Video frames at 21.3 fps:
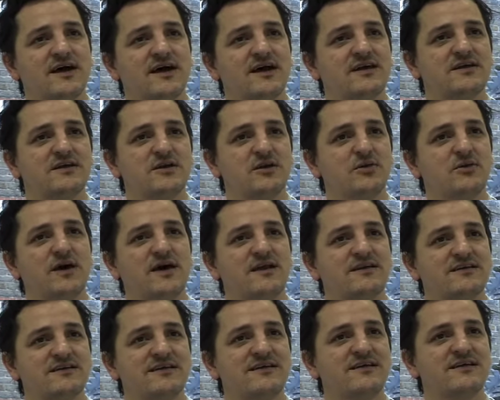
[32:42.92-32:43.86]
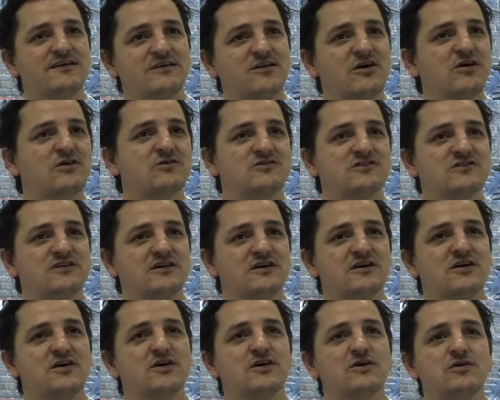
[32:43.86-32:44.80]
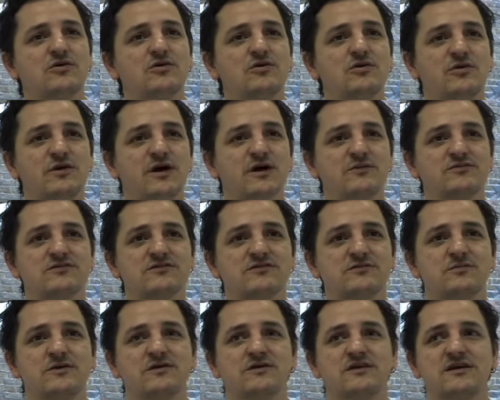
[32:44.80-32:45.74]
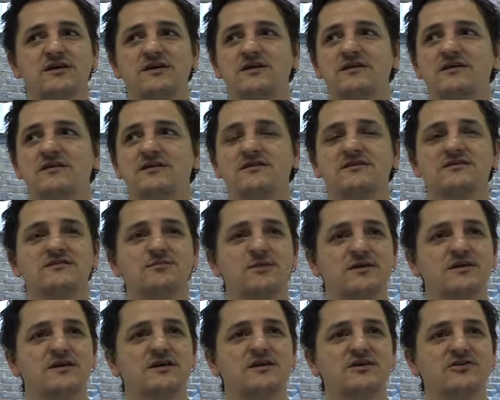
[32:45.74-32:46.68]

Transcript: Andean culture, all the way up to smoking